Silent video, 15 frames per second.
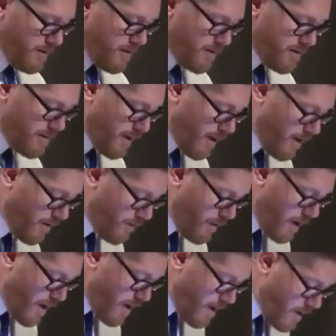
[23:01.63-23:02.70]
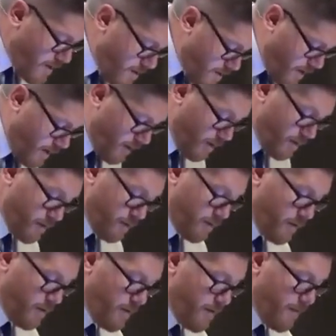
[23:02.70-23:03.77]
to save sinners.
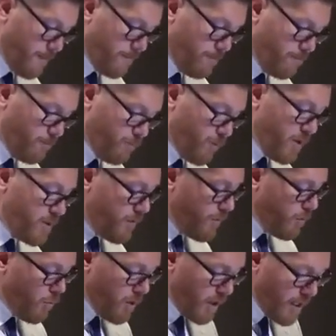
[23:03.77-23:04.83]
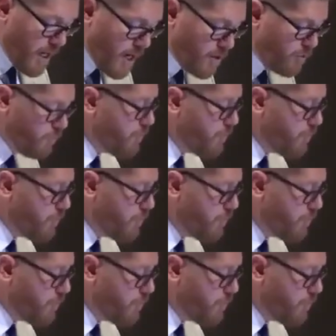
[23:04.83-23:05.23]
Friends, if you want a God who